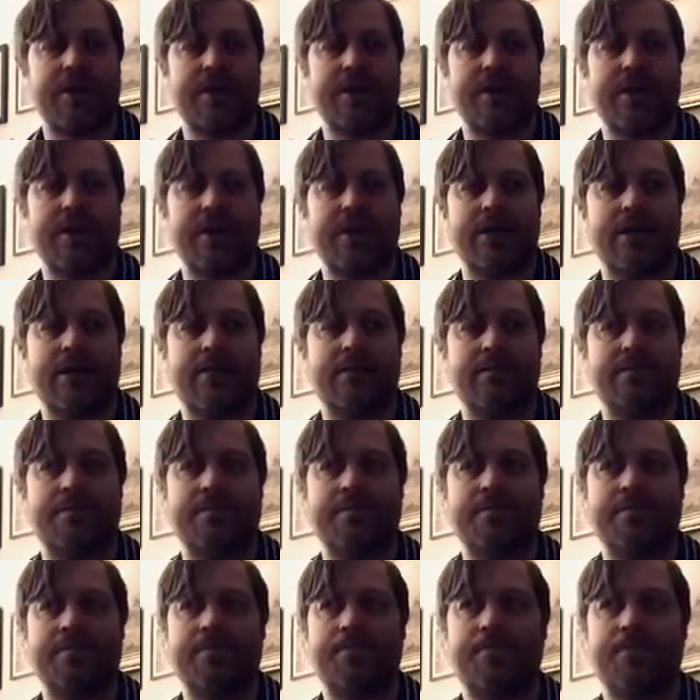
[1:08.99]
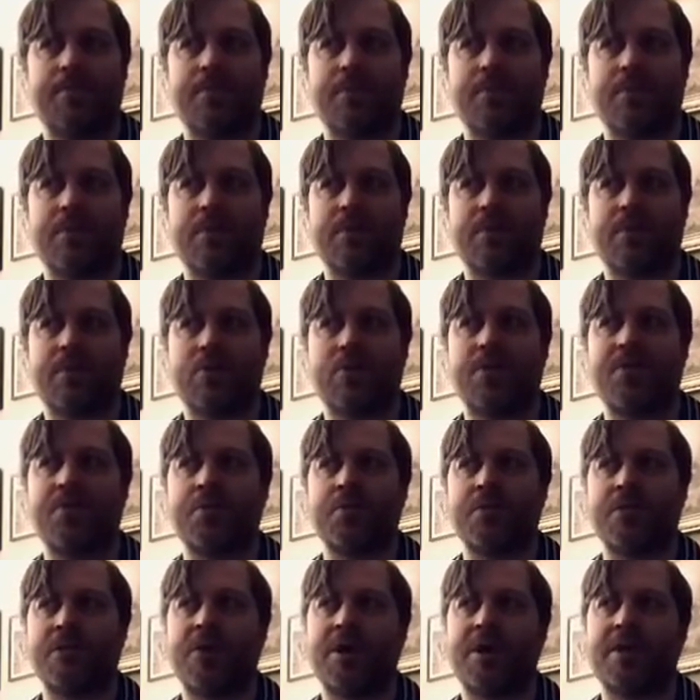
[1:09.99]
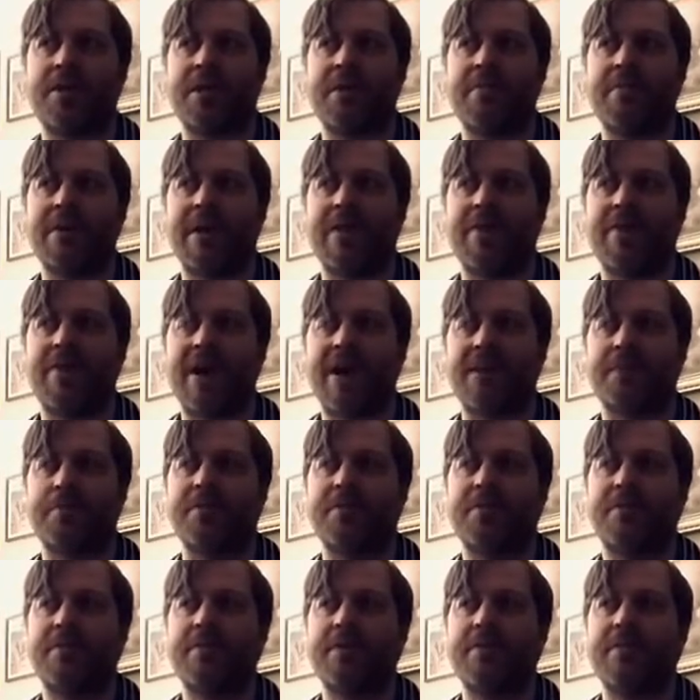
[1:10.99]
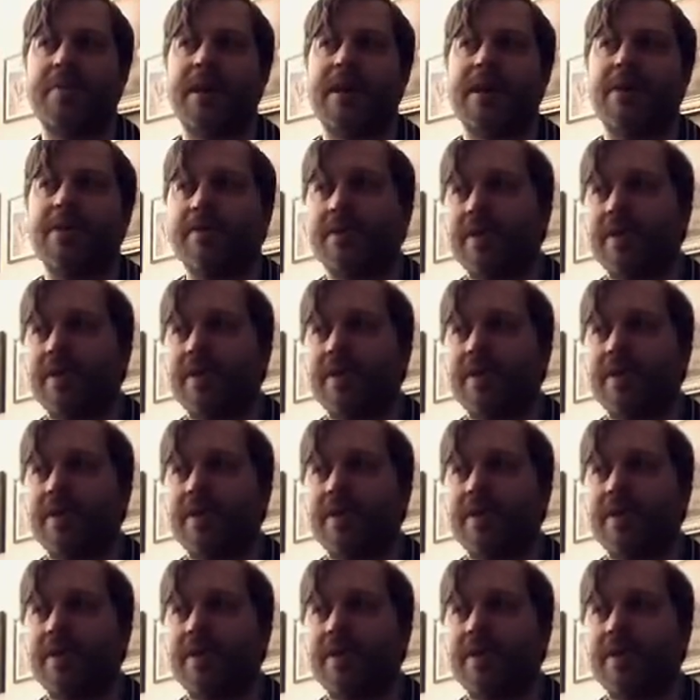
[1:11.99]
The reason we're talking about that specific battle